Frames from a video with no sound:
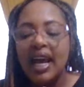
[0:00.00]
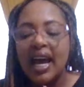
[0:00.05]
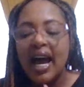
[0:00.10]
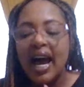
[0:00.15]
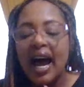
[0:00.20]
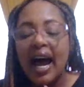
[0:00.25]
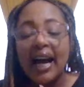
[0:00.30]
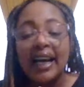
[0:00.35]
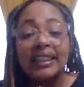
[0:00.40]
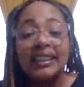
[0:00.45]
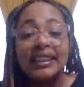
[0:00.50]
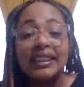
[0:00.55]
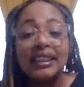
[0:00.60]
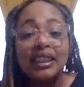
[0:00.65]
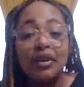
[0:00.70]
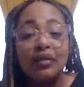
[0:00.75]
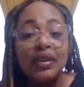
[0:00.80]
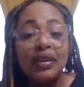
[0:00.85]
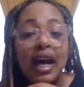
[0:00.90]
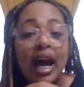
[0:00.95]
Has
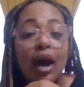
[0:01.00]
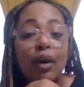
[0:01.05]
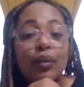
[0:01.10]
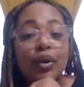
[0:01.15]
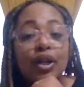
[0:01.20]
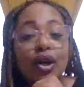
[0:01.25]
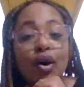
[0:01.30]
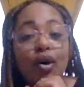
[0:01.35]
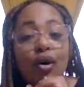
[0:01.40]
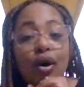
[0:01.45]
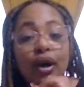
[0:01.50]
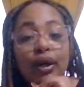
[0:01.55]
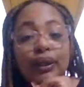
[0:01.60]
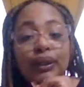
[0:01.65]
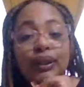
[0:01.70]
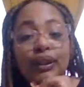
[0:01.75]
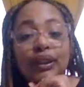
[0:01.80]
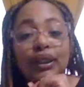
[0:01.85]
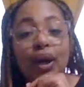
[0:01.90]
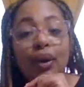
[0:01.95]
himself in high
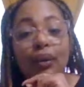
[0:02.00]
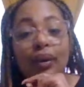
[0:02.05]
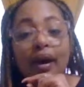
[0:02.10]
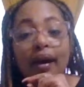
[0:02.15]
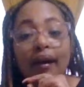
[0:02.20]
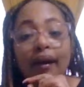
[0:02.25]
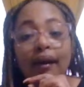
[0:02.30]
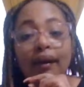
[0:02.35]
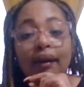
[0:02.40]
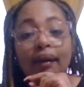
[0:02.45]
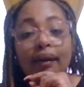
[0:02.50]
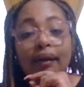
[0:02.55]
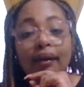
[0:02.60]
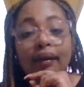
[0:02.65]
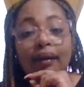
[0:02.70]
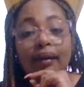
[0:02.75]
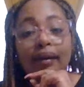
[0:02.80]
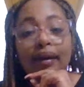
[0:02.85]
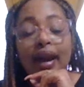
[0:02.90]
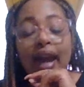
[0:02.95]
regards. Okay,
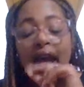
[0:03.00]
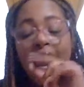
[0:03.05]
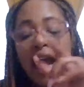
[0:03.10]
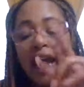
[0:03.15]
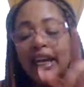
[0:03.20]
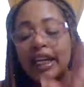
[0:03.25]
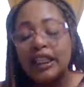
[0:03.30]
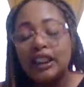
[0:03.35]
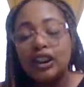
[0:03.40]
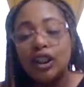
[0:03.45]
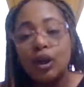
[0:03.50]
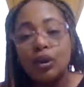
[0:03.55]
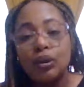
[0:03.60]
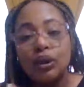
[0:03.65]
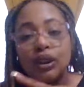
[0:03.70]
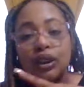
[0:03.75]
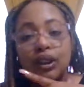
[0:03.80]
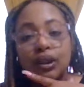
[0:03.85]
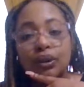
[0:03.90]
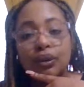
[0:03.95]
and he
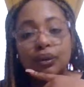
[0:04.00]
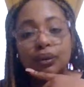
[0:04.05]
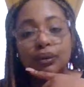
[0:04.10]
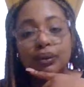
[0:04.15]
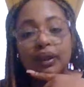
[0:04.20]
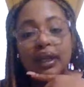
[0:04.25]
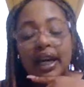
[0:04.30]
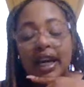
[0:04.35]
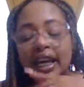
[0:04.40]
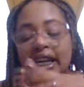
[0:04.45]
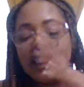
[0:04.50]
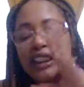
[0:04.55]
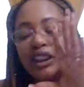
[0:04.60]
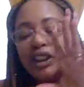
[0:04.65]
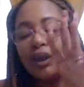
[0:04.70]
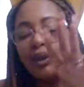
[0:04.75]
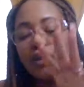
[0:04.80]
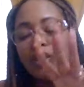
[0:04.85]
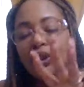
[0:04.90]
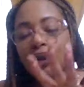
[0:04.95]
chose you. He
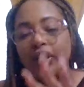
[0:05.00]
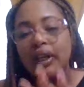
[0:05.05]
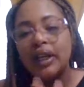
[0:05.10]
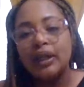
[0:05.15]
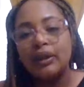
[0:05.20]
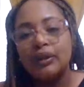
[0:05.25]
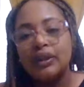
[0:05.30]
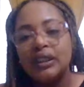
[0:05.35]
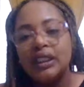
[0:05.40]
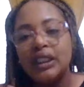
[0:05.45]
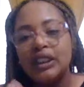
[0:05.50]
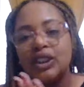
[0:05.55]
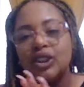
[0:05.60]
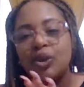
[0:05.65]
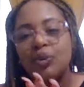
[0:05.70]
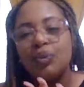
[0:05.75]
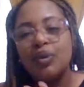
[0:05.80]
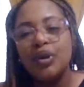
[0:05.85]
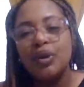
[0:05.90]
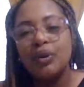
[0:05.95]
shows your innocence,
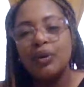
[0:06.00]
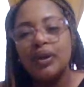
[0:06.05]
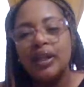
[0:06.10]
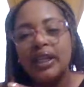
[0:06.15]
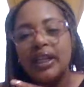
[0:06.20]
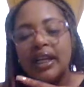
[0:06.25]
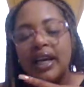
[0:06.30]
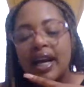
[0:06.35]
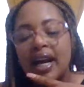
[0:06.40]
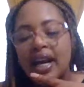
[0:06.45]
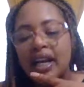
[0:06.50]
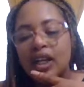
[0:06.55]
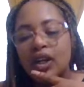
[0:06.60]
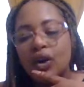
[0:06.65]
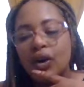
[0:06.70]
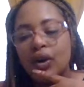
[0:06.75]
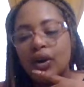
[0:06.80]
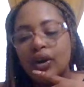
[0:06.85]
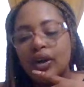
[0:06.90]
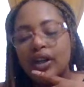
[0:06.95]
your purity,
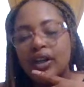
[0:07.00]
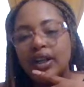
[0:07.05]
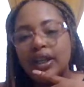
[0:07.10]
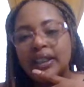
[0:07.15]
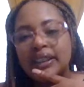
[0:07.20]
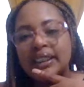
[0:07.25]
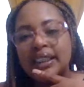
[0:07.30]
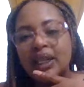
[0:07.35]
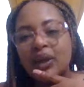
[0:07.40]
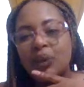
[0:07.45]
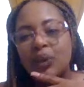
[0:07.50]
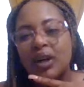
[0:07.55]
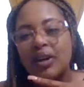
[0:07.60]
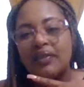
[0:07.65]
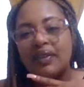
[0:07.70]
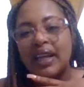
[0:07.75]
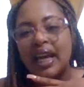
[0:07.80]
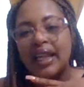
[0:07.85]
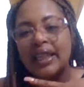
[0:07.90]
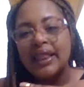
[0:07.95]
your, you know, sin or
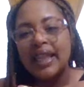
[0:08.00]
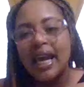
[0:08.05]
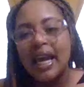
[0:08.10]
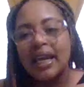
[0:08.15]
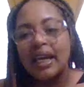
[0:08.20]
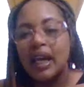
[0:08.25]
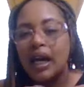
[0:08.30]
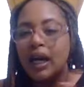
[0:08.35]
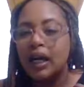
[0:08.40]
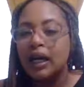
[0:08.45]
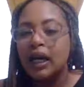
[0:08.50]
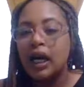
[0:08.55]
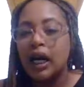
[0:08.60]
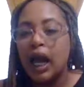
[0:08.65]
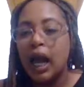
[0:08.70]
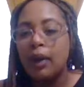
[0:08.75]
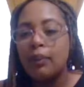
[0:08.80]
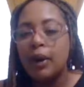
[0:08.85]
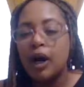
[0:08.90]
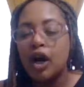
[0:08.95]
whatever like that. I,
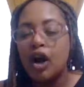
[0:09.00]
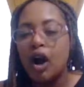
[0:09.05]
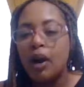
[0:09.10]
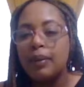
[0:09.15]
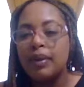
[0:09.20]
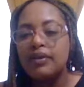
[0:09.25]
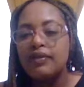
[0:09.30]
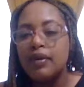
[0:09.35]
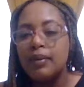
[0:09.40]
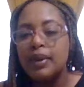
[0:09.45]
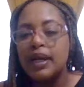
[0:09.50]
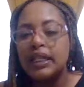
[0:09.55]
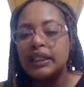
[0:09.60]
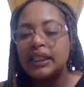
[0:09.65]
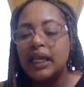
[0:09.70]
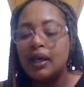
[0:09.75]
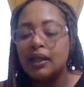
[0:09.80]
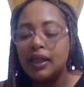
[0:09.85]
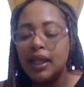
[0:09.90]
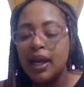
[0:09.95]
okay, my karmic feminines
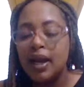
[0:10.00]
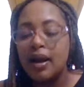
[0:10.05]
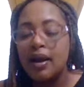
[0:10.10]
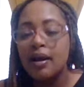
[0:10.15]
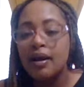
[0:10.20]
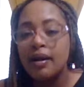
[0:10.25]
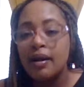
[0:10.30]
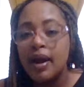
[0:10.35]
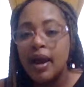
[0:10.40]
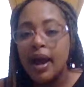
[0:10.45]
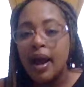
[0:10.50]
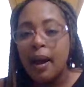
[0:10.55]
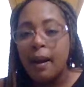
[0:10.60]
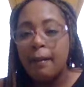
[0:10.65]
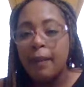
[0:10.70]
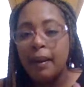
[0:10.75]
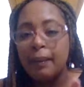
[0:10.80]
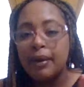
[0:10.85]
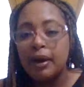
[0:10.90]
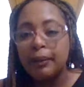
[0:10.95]
out there,
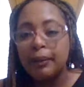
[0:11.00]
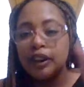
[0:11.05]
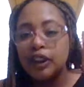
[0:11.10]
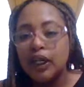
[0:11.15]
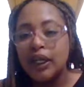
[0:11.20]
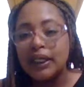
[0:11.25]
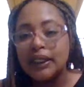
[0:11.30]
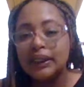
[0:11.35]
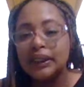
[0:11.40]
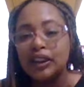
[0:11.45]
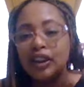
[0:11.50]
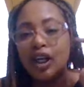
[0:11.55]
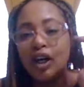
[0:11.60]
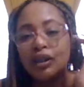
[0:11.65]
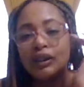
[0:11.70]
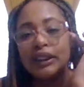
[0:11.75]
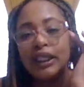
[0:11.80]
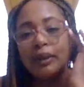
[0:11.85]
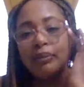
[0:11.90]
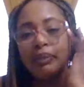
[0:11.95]
baby, don't be trying to, you know
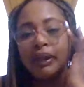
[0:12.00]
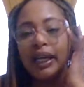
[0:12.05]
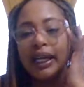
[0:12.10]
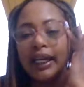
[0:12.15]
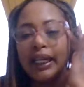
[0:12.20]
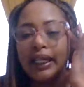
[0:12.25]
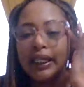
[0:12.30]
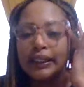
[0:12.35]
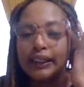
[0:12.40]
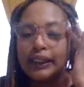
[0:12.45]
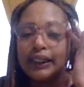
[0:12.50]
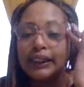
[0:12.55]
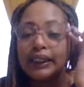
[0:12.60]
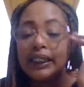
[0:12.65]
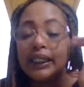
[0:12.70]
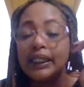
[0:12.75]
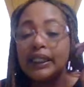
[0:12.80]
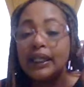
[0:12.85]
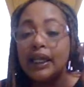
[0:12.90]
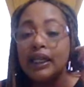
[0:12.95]
I'm saying, play innocent to
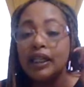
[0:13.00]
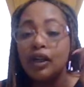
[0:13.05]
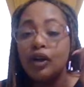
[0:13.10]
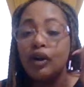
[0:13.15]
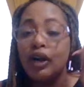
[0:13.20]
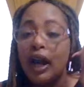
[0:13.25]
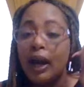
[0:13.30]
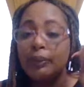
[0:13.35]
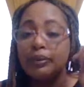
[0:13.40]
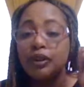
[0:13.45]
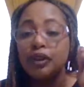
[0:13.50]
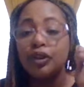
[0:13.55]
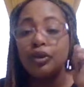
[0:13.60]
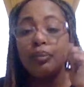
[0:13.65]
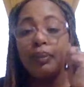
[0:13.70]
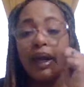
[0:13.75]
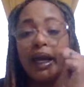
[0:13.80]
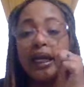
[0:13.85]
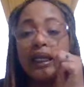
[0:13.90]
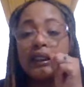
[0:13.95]
get, a, you know, capture a
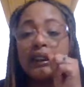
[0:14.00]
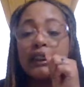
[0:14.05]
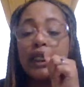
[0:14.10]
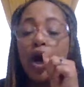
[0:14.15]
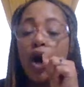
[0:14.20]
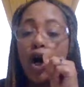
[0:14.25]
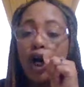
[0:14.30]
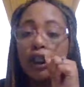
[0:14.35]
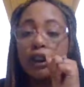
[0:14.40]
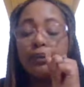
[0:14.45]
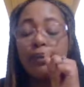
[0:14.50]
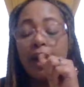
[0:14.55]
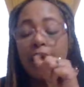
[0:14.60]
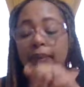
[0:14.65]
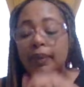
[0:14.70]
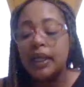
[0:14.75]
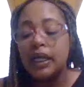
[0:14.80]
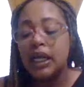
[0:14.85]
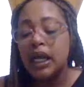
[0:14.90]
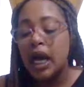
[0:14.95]
man's heart,
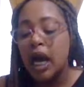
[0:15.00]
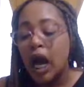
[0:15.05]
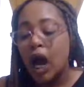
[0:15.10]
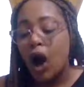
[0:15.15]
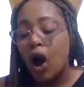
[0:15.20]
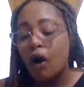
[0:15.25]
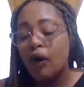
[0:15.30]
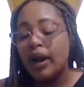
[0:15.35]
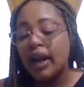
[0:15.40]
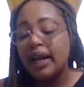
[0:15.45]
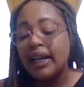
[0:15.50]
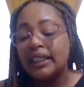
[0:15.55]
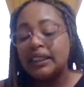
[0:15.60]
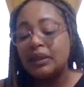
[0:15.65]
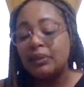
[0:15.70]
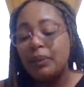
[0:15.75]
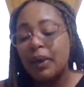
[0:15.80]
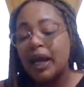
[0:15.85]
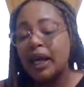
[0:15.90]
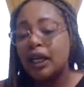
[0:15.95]
baby. Okay, because
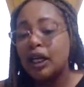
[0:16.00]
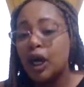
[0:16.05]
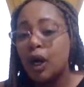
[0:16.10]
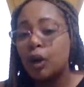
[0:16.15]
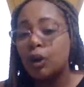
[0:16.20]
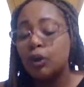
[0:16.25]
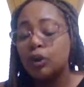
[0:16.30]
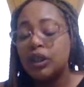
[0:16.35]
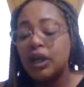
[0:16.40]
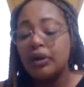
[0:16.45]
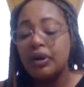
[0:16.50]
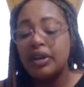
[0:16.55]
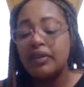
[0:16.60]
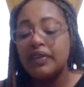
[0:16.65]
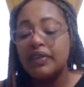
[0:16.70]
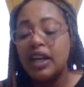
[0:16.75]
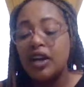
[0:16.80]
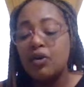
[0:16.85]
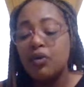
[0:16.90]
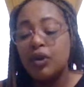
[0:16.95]
a man knows. I don't give
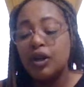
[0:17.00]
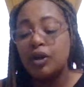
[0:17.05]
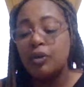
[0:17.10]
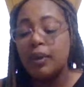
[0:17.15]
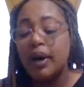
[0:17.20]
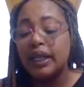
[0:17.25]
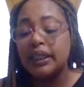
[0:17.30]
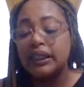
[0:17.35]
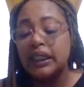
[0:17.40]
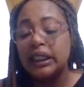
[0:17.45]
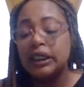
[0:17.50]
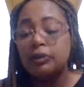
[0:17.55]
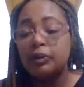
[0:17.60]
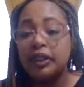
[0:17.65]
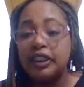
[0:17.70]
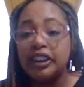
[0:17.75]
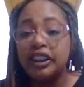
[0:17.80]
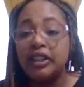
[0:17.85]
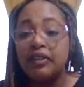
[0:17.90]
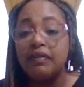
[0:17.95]
a damn what nobody says,
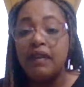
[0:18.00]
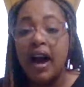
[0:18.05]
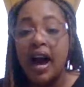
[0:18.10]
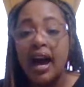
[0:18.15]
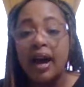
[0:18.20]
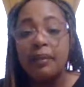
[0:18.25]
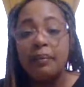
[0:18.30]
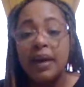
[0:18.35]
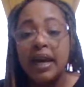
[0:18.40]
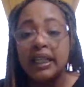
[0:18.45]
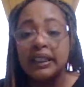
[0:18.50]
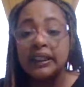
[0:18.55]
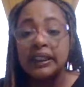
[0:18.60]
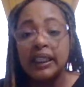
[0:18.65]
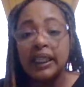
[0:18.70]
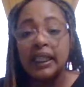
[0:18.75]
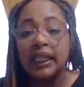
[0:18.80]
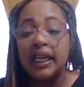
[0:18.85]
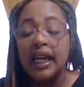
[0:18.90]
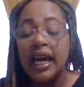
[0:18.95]
especially divine
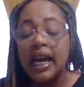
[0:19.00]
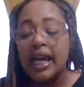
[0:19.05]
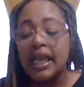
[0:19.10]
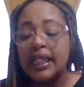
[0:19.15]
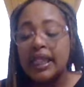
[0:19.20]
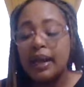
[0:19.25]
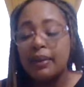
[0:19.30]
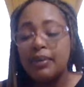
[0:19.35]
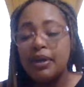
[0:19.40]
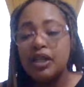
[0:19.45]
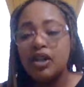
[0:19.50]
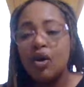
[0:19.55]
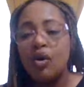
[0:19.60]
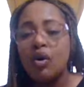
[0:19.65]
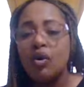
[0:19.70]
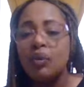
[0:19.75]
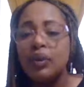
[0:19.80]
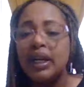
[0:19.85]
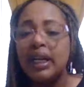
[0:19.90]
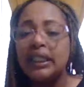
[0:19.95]
masculine. They be
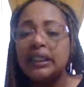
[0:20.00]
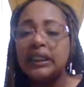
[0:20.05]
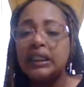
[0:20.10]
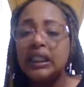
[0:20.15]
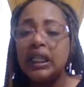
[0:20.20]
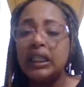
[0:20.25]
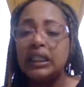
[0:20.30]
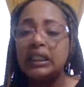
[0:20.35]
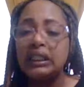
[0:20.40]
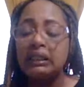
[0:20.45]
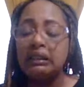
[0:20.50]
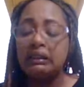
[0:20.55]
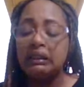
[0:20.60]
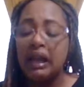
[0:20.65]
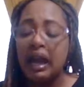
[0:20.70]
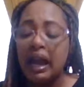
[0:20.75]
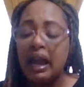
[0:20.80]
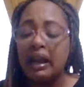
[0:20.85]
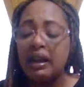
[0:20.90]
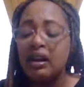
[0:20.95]
knowing when they see a good
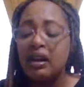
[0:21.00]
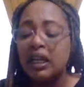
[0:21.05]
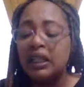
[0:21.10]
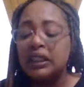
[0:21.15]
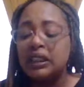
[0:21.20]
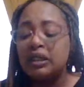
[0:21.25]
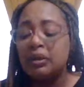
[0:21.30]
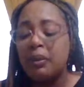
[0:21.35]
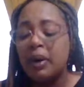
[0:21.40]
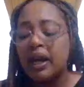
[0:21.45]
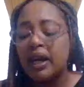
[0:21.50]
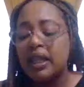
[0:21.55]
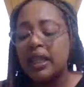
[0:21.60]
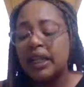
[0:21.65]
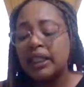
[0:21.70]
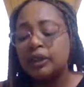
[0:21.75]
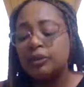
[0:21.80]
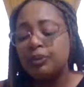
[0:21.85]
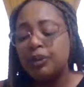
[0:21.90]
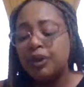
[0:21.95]
thing, somebody
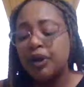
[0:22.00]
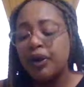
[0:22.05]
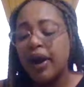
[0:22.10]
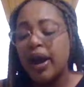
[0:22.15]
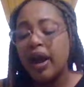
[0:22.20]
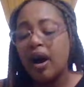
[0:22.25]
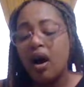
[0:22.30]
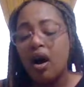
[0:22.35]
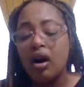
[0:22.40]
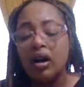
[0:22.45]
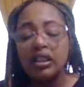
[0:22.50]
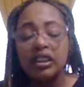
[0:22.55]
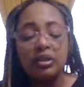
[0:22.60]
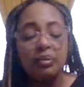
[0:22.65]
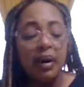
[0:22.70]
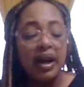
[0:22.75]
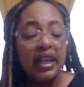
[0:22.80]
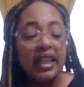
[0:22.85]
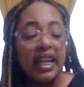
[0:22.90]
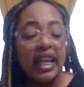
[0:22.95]
that's pure at heart,
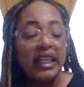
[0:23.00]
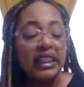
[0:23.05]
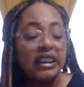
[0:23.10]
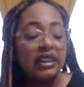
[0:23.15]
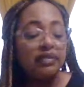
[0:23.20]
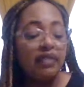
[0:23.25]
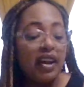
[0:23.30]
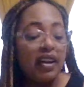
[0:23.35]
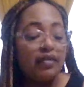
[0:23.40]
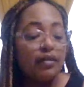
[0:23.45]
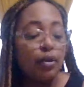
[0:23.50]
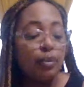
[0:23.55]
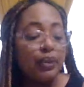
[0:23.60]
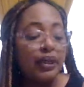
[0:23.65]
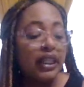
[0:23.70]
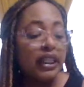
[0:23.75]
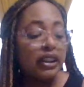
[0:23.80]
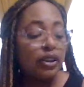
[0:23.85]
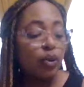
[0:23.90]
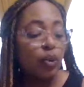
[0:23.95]
somebody that is faithful,
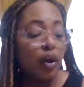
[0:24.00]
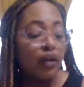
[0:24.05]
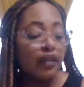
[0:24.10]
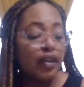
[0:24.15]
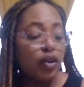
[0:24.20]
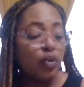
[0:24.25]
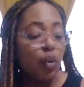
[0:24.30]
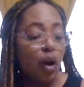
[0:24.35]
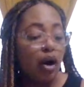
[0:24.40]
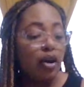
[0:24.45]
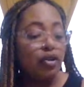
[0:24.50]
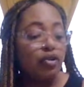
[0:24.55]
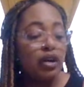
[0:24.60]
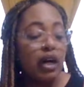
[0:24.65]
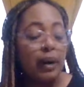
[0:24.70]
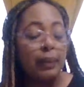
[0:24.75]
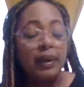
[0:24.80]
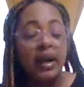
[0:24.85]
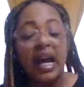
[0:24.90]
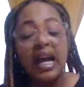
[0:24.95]
because whoever you are, you
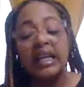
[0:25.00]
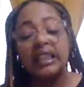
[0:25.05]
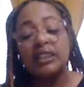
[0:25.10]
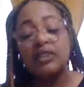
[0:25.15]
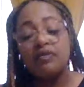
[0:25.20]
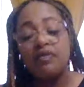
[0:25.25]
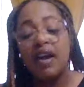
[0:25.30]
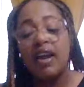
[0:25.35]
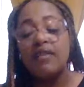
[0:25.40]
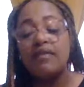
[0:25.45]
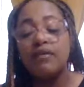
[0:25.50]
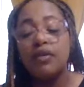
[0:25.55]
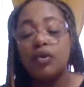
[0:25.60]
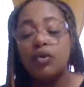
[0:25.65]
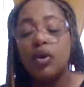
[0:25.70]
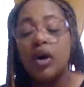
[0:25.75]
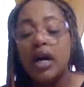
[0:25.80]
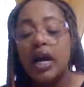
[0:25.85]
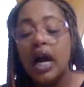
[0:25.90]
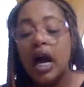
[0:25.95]
coming out as faithful.